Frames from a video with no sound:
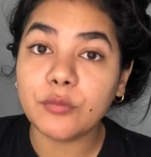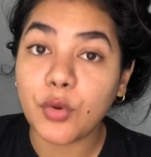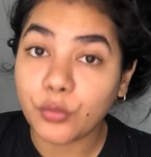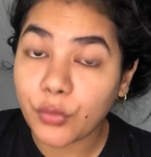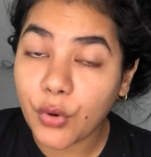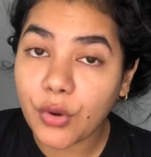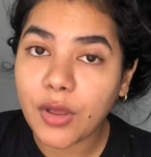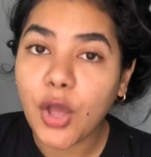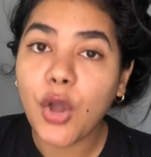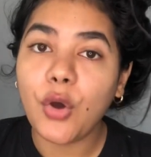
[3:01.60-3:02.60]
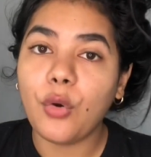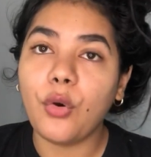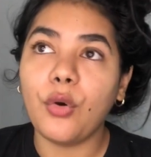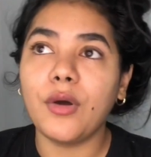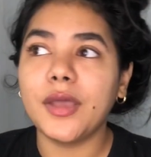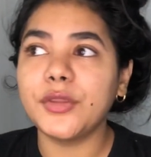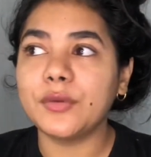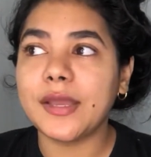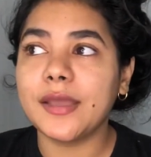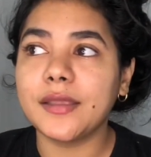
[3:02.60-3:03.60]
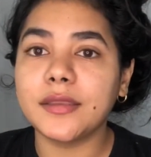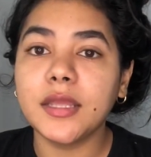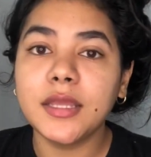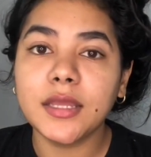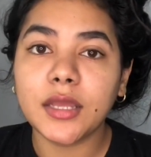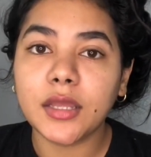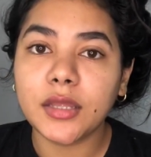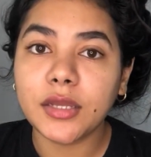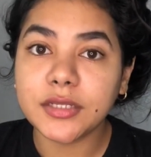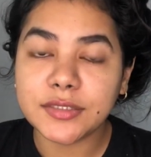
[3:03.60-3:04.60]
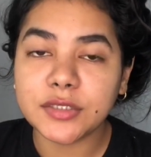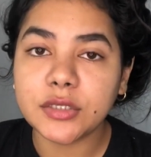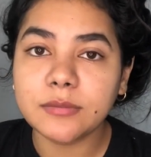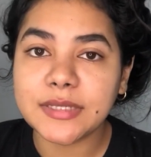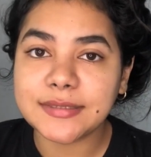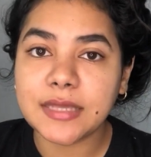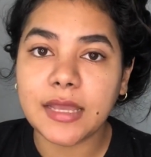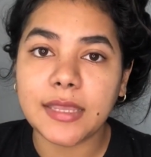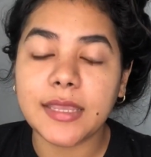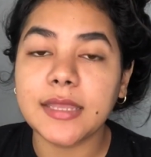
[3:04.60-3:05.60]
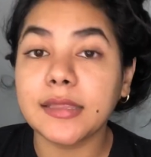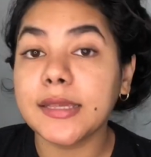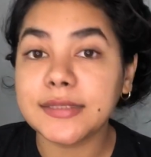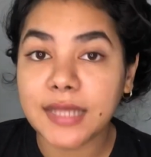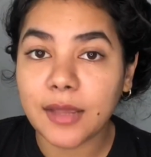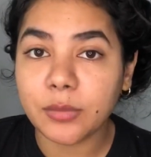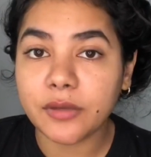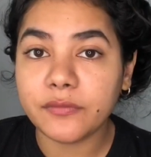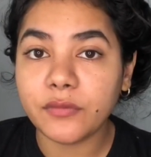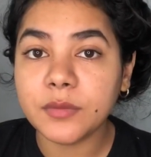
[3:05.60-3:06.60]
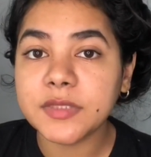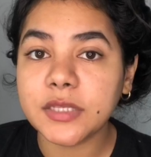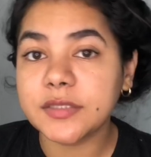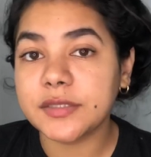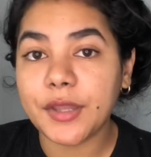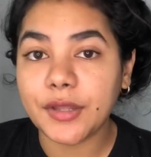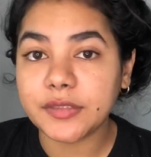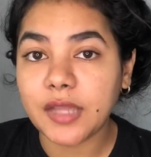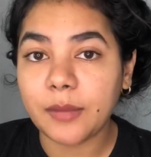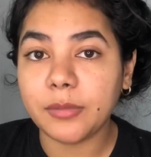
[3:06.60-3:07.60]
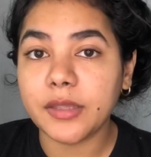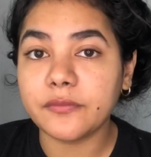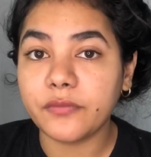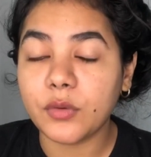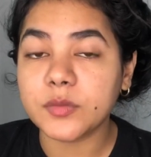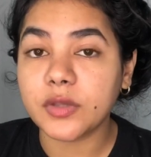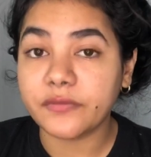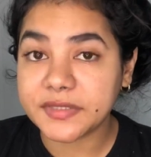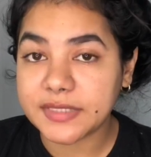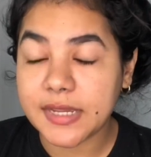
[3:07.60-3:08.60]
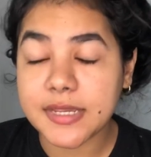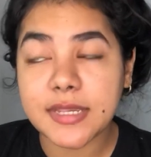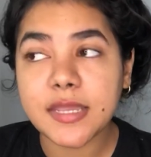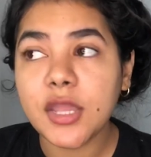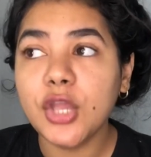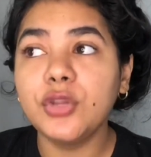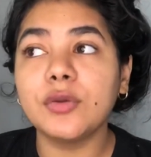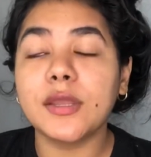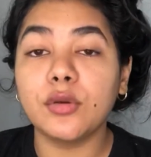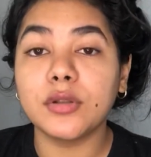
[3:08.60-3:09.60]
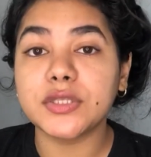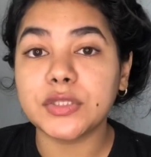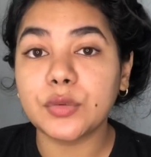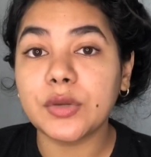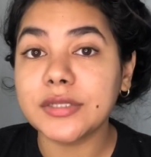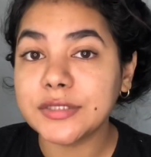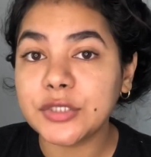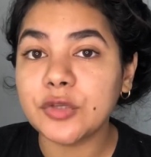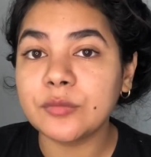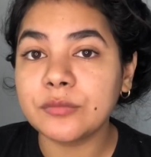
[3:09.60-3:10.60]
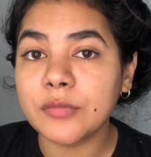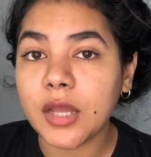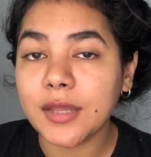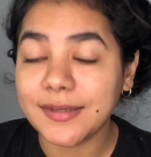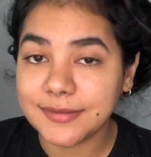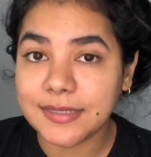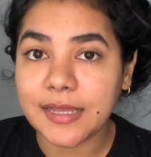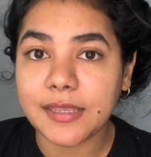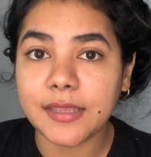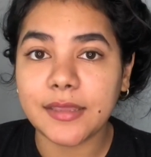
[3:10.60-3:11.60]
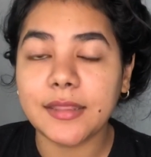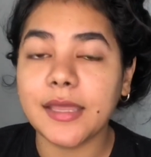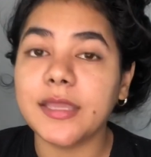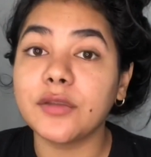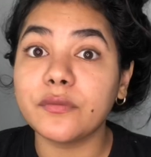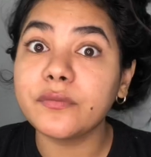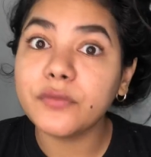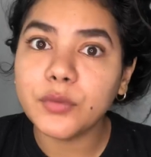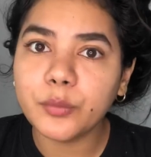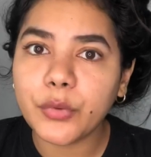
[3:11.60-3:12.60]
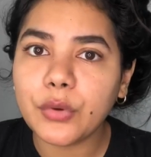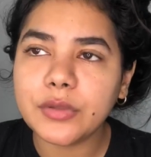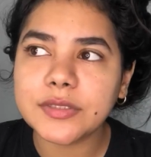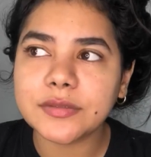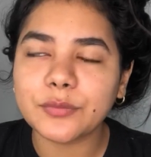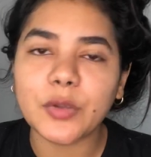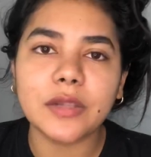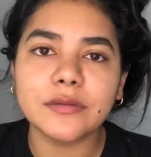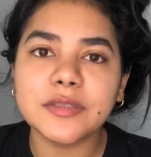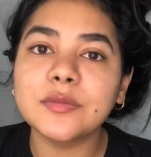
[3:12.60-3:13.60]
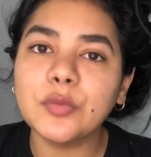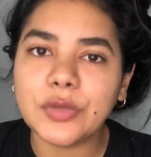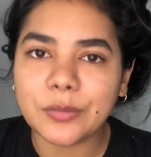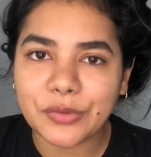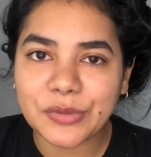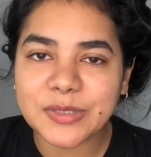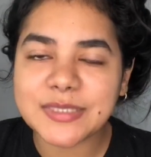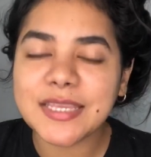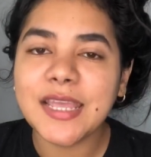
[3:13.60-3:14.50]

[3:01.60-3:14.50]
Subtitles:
raw, or you can consume acai in like tablet forms, because there are tablet forms of acai. You can also consume acai like in fruit bowls, well, smoothie bowls,